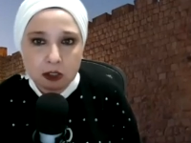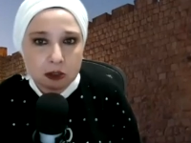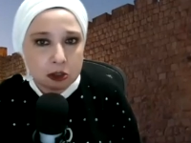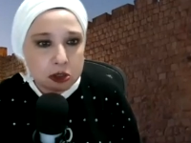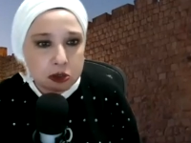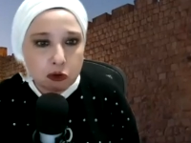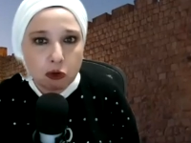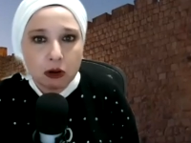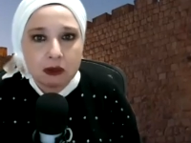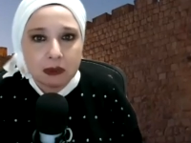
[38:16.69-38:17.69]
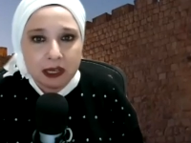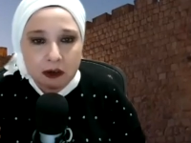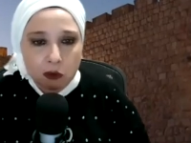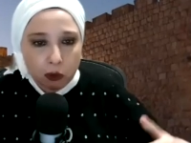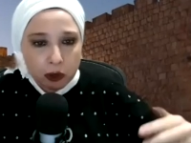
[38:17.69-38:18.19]
destroy them like
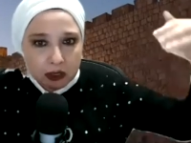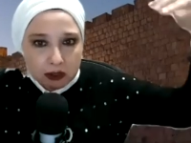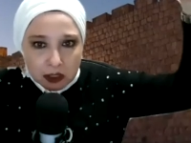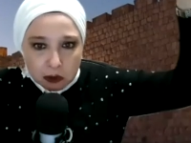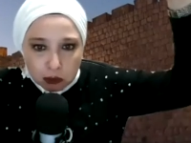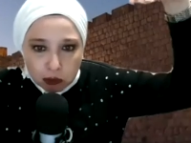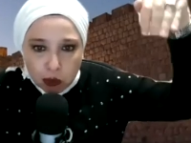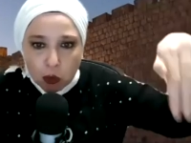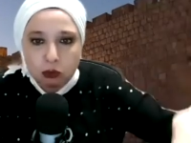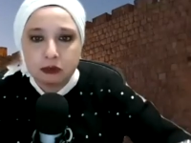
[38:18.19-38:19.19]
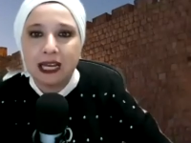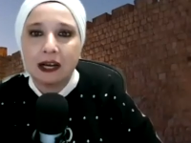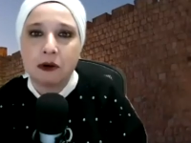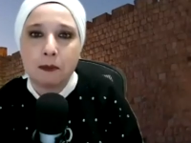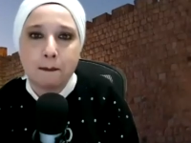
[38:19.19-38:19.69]
a wheel that you roll
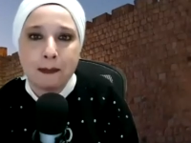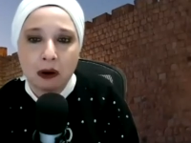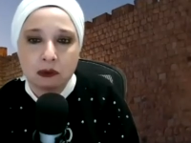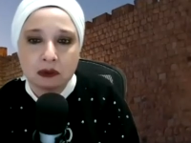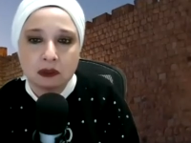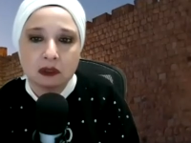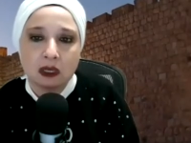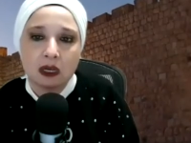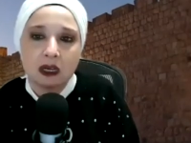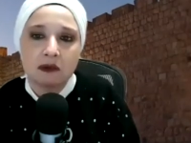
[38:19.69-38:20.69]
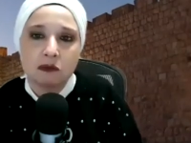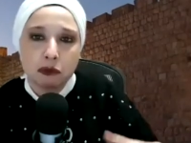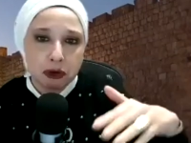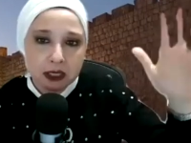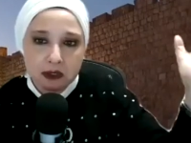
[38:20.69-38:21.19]
down a mountain and
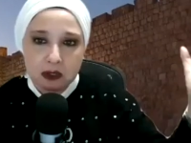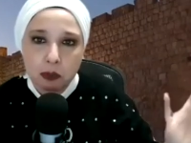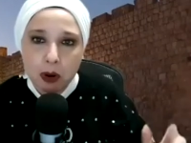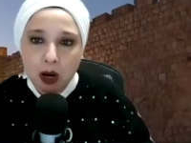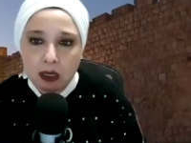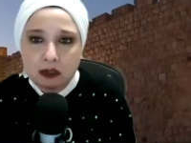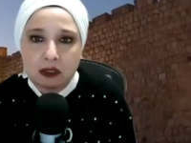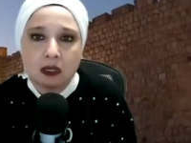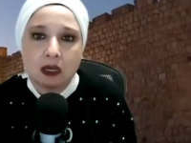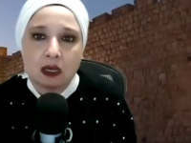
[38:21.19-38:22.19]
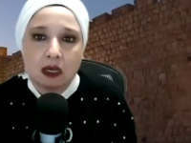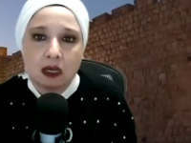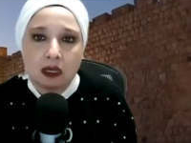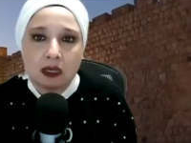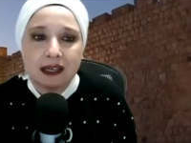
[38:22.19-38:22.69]
breaks apart.
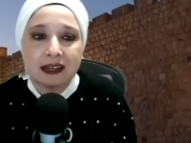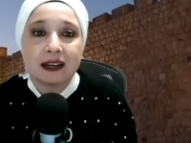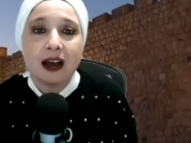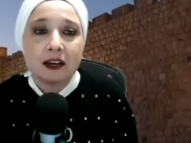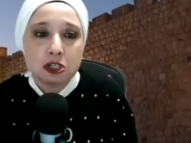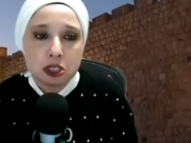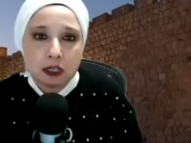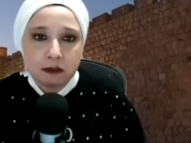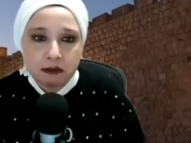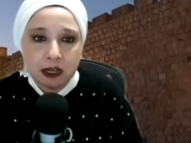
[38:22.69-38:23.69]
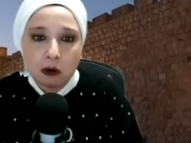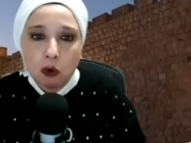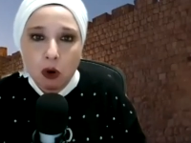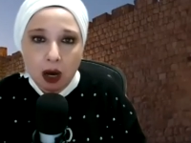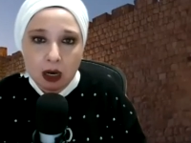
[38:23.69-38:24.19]
Kekash lifnei
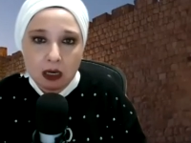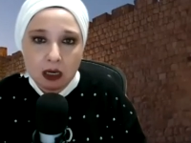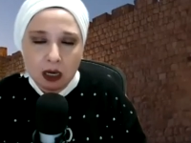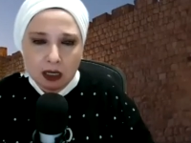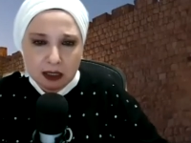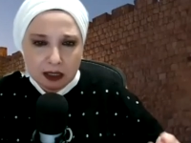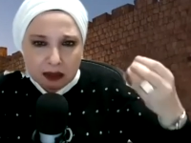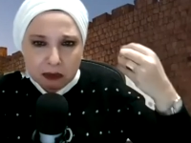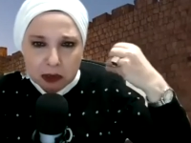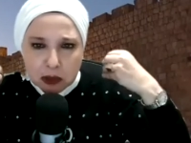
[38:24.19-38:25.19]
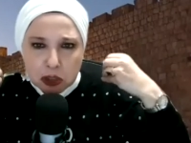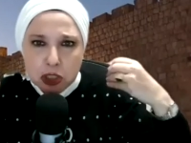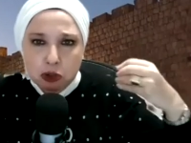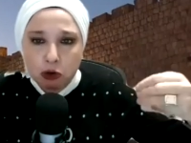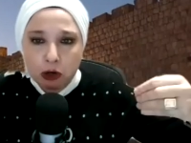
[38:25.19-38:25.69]
ruach, let them be
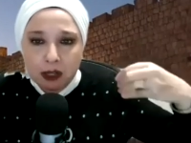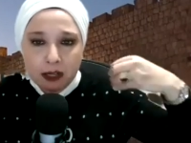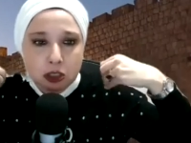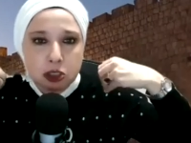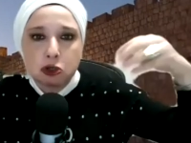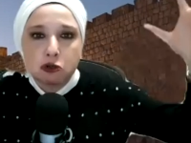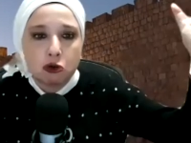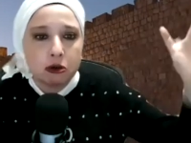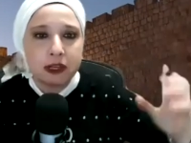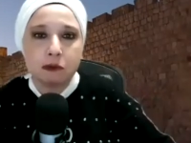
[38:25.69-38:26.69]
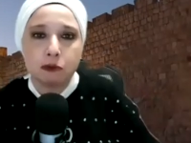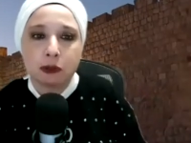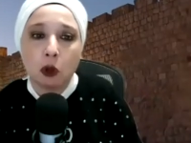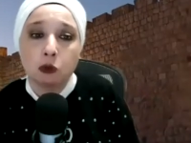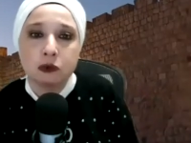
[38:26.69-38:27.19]
destroyed like straw that
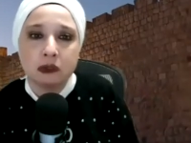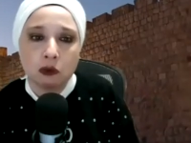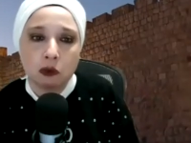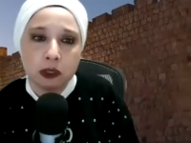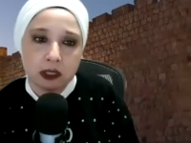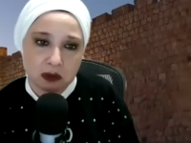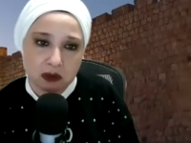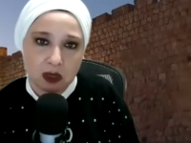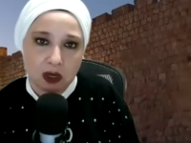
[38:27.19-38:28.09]
blows in the wind.